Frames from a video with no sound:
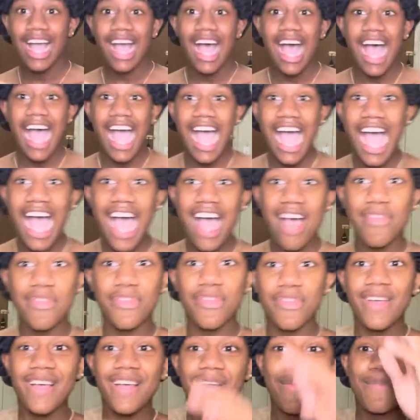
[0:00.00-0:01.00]
I have
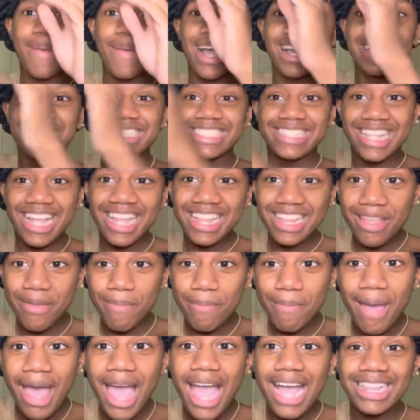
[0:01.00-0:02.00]
my extended
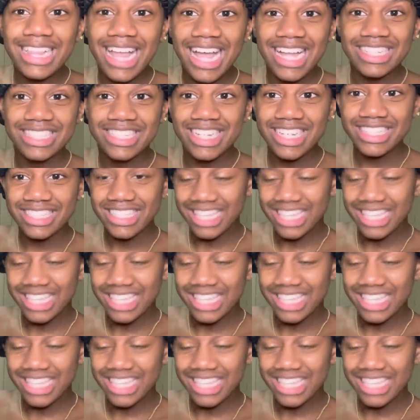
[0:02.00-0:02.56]
mag that just